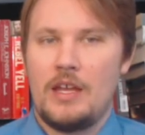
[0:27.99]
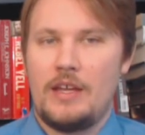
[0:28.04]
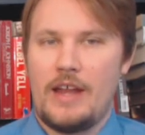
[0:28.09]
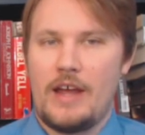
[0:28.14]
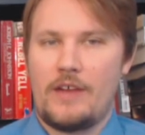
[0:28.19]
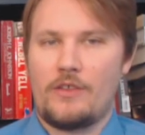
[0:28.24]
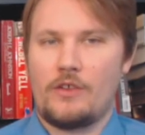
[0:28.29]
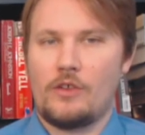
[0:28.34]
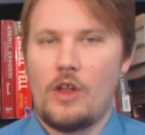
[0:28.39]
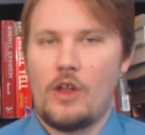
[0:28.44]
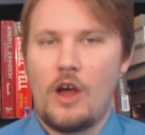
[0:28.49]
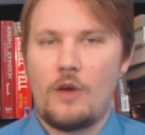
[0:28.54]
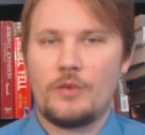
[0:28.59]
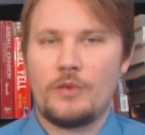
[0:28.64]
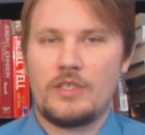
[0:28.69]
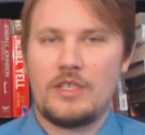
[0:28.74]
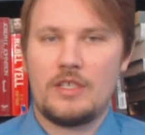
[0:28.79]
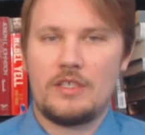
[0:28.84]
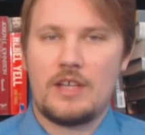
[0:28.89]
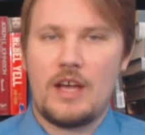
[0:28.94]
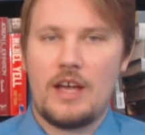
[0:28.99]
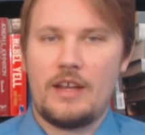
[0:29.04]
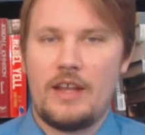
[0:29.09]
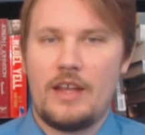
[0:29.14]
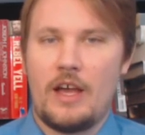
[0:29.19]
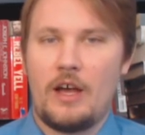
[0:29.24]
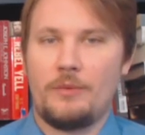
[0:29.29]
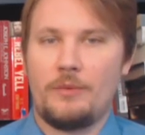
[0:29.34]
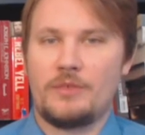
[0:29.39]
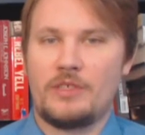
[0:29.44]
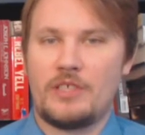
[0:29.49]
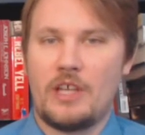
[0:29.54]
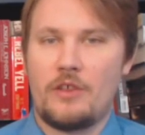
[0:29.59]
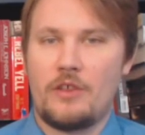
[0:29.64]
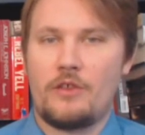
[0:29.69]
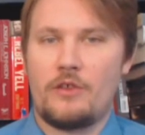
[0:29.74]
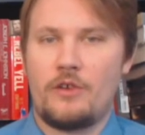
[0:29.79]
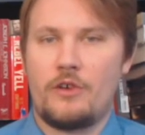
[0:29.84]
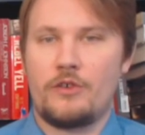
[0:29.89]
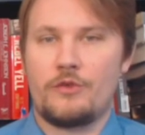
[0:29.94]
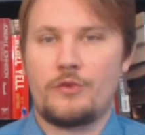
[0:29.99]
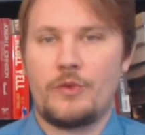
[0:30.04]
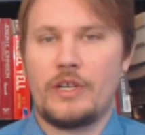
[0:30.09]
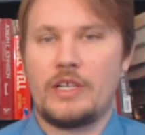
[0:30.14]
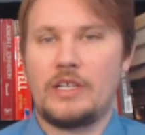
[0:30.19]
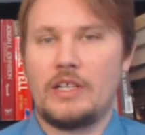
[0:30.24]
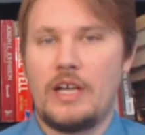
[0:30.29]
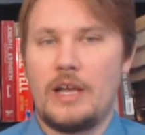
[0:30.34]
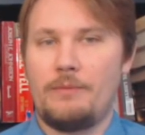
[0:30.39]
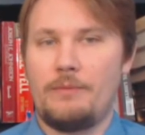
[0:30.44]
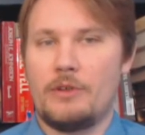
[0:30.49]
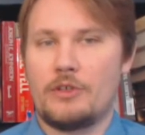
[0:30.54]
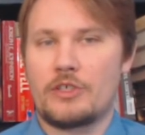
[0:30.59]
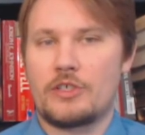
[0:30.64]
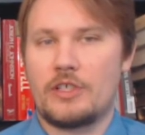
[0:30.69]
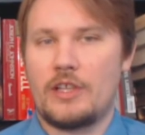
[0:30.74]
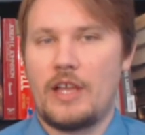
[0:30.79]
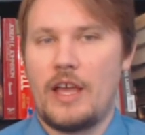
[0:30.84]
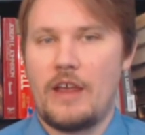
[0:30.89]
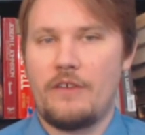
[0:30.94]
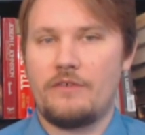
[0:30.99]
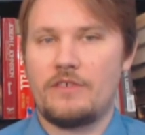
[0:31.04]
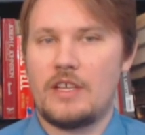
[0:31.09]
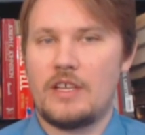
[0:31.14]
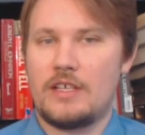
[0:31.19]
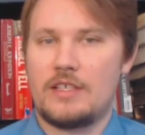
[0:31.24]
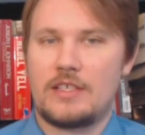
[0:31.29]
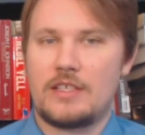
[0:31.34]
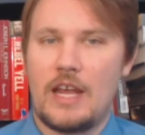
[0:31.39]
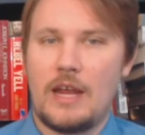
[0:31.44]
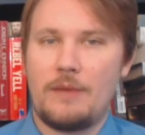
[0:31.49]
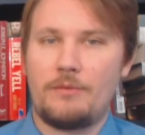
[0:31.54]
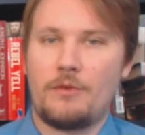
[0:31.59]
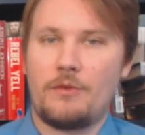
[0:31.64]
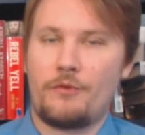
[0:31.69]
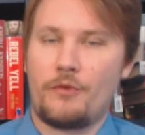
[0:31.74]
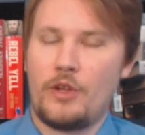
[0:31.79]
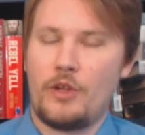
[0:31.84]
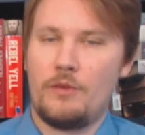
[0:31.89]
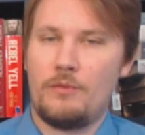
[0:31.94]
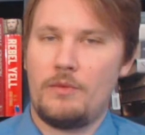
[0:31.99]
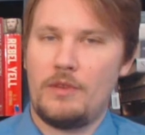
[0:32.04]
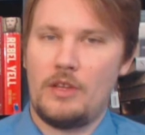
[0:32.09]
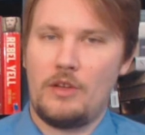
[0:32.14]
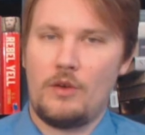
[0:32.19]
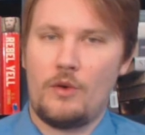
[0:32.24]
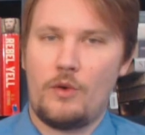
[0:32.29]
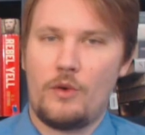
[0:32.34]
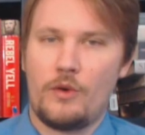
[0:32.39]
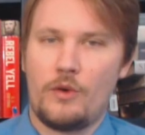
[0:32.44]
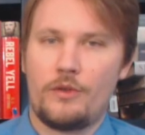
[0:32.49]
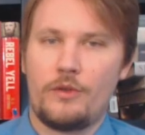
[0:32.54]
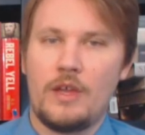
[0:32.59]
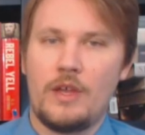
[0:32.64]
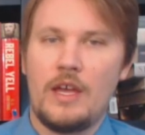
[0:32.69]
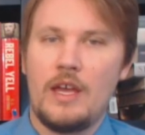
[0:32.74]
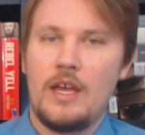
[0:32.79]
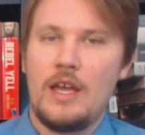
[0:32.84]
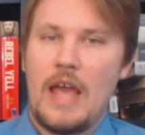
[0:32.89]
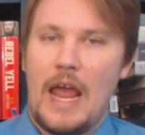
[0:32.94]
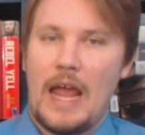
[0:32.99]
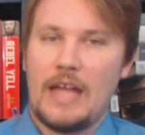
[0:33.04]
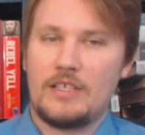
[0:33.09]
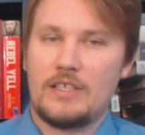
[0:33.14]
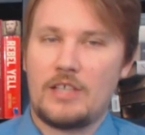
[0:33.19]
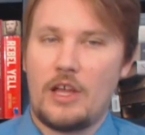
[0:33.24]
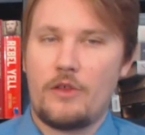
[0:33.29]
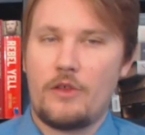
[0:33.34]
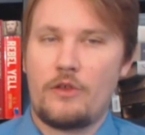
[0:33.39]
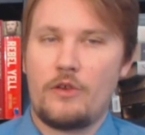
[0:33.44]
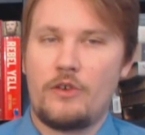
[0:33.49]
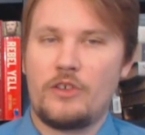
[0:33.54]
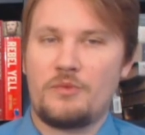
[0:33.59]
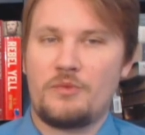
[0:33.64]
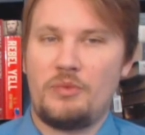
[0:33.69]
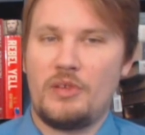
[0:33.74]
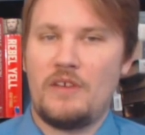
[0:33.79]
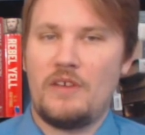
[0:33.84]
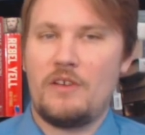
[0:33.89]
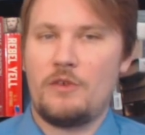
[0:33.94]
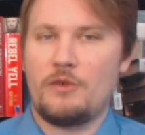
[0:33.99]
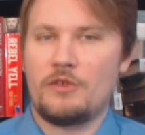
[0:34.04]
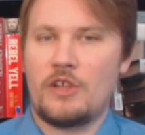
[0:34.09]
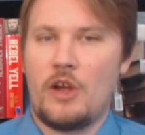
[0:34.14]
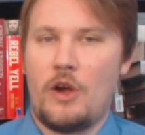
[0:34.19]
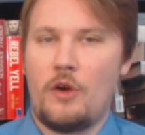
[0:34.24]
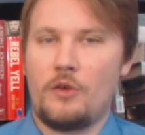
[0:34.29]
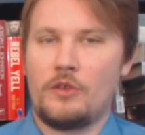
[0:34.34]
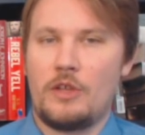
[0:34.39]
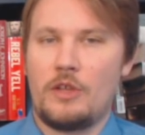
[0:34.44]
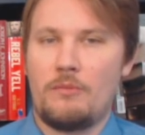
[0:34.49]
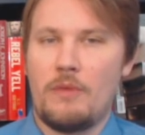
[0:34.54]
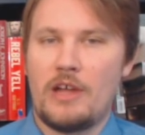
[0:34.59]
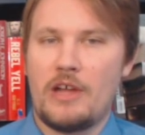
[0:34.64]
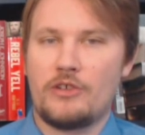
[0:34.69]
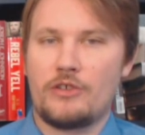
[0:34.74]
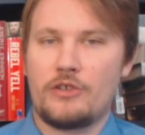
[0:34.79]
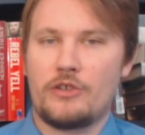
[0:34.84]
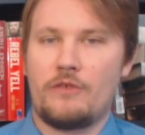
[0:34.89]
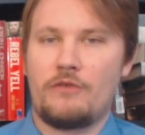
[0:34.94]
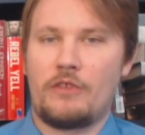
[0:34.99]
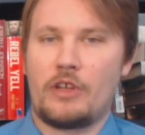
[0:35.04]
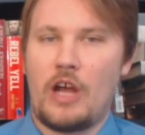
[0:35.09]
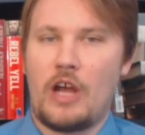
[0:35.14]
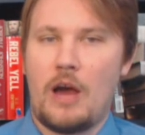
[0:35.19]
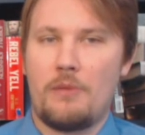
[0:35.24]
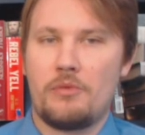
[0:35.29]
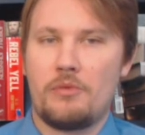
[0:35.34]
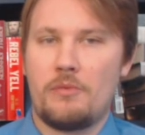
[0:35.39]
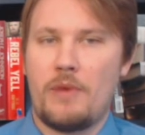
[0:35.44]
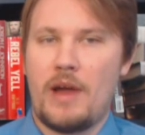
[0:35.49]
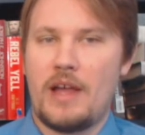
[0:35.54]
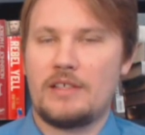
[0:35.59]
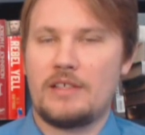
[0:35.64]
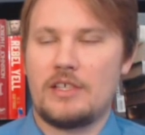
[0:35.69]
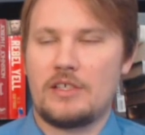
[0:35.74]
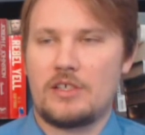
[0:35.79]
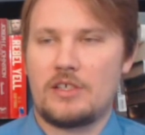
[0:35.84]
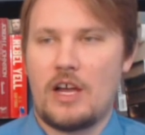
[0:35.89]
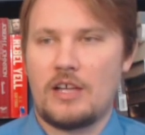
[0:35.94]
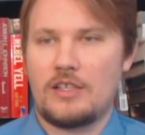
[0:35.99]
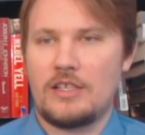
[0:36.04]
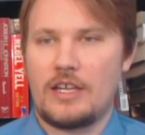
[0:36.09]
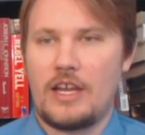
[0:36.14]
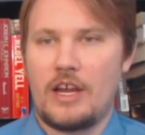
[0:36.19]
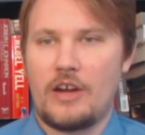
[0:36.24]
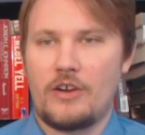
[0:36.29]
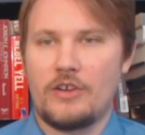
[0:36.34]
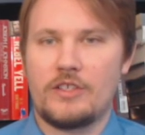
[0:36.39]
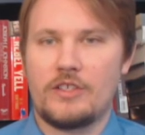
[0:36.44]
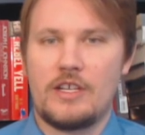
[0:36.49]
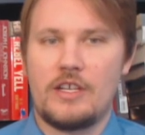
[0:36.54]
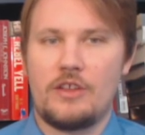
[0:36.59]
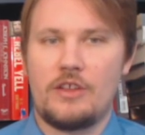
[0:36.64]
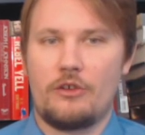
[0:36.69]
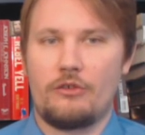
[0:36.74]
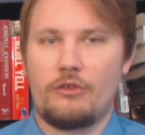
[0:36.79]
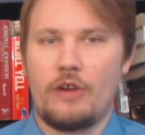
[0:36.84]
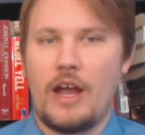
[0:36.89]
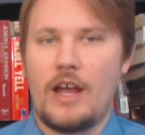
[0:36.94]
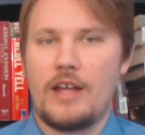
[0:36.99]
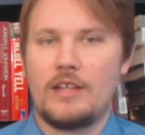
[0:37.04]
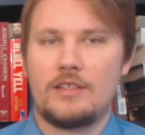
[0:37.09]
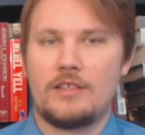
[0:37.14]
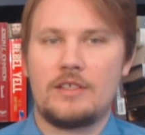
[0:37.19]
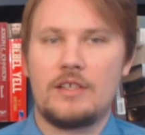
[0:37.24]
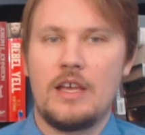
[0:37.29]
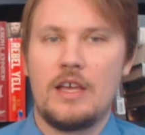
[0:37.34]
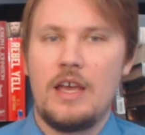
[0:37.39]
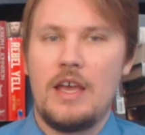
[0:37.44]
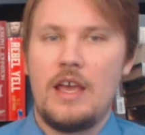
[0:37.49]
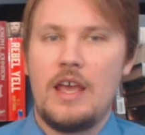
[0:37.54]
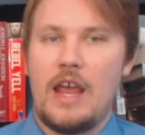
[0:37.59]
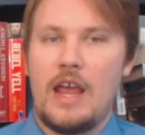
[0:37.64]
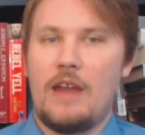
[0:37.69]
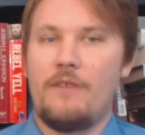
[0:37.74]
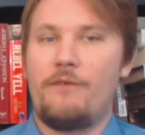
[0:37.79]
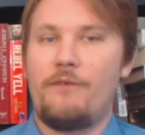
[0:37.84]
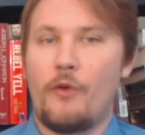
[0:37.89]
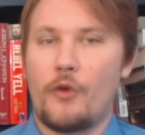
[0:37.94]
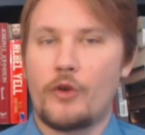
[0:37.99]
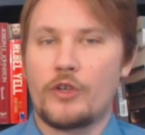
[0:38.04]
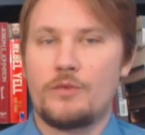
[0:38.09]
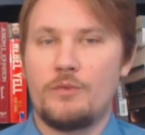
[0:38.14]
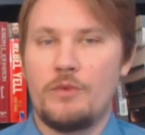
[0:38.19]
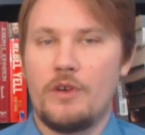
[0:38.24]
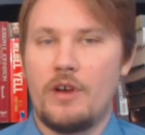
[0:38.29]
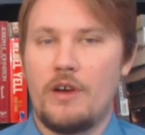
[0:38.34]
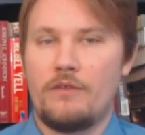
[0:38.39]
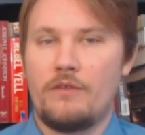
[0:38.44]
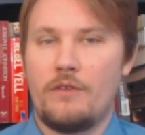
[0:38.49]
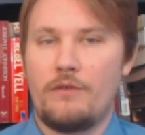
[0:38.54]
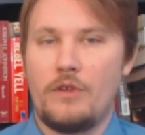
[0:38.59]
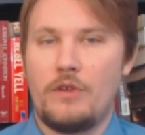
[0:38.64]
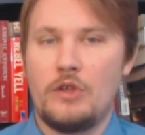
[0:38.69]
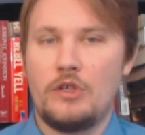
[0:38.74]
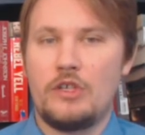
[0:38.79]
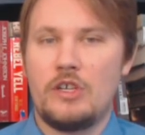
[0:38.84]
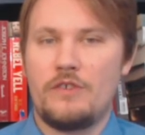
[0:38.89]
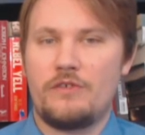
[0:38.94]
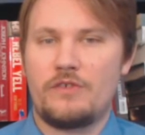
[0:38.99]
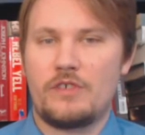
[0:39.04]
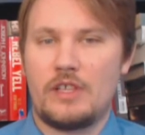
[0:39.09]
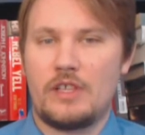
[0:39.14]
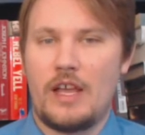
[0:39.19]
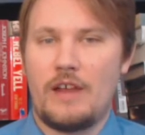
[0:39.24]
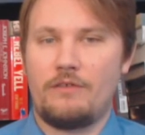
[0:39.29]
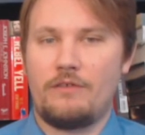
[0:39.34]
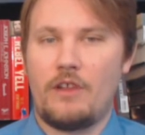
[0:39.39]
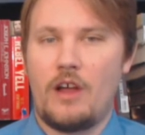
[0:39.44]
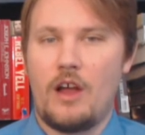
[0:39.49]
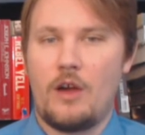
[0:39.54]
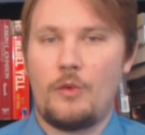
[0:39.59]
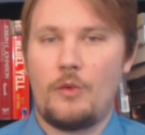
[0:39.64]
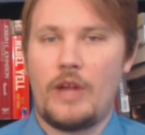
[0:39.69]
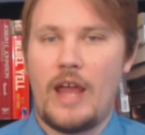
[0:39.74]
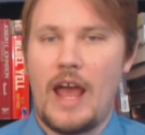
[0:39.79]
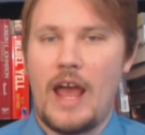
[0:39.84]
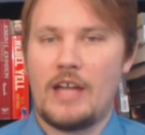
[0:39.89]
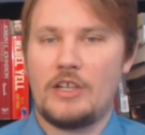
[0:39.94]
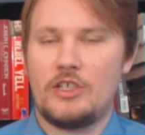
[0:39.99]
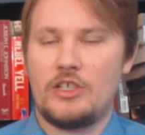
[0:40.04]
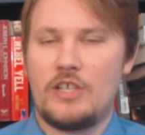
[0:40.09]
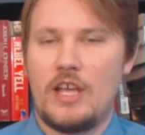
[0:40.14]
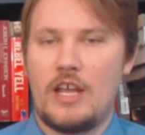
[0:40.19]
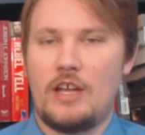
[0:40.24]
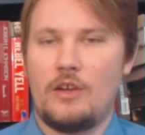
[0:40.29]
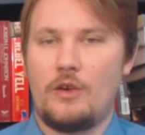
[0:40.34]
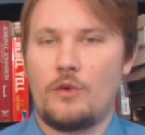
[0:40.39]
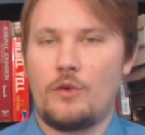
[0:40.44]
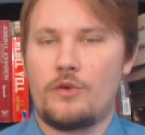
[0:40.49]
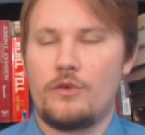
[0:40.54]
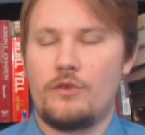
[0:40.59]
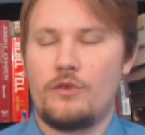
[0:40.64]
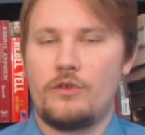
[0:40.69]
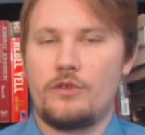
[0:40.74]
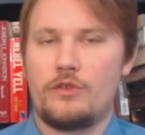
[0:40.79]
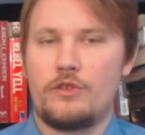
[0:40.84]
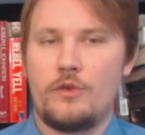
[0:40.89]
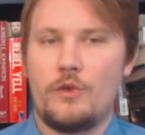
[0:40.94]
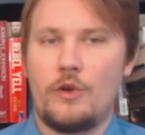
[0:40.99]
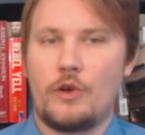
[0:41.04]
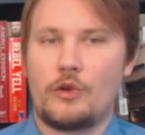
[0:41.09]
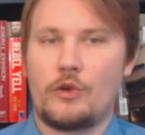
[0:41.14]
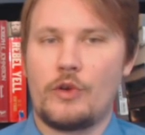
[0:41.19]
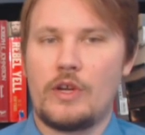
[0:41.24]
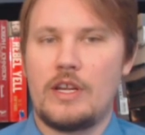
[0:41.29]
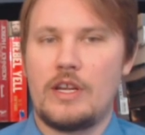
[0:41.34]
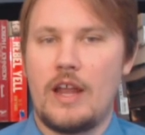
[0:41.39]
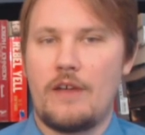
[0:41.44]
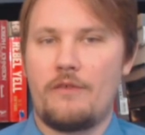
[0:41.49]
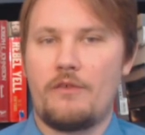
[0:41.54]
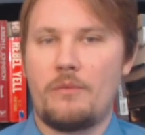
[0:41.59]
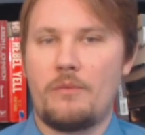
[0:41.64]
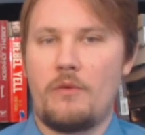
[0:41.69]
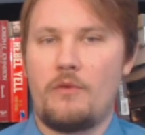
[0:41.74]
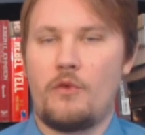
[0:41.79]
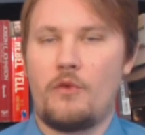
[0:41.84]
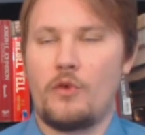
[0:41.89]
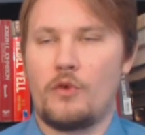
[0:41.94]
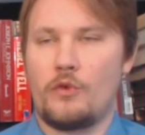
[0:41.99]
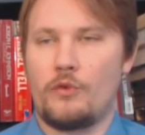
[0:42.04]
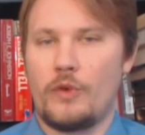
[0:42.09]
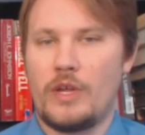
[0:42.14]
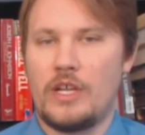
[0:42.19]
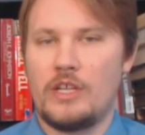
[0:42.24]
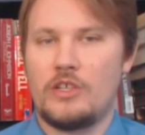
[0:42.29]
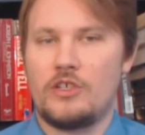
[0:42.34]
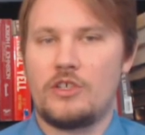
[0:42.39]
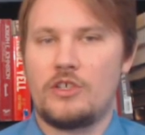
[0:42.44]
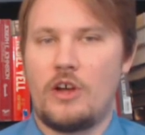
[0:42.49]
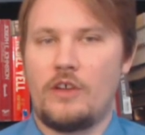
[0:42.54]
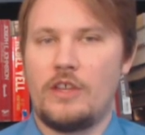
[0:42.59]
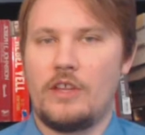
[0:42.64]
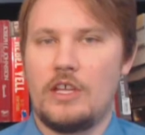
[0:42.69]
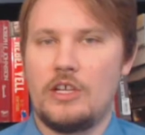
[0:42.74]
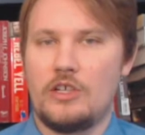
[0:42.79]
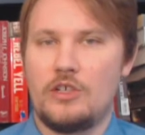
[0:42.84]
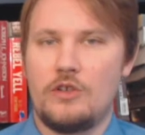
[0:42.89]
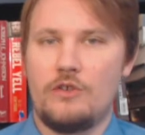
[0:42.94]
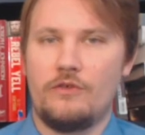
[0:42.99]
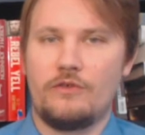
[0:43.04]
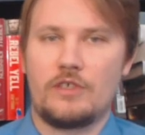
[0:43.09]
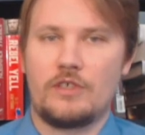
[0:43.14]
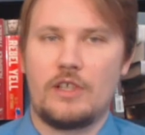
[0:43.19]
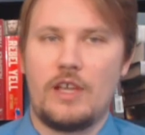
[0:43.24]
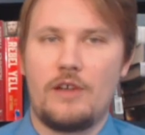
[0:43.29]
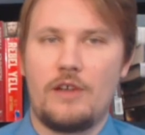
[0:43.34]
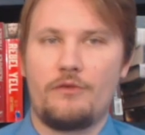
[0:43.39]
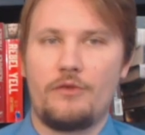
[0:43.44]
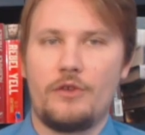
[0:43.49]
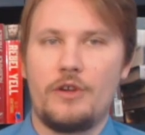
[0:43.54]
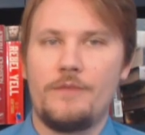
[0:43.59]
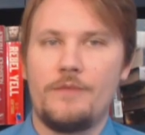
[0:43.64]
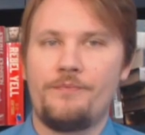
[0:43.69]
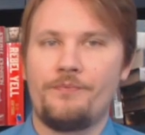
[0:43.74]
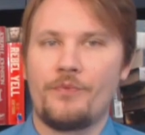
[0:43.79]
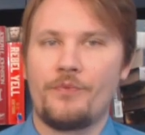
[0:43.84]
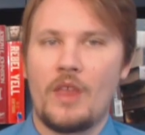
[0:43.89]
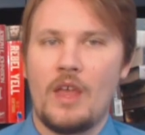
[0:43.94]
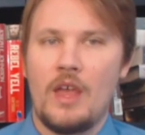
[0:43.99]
Now, the law was designed to help Southerners reclaim their slaves that escaped to freedom in the North, and Southerners believed it was the only measure of the compromise that sought to guarantee their rights. Enforcement of the Fugitive Slave Law would agitate Northerners to agree never before reached on the issue of slavery.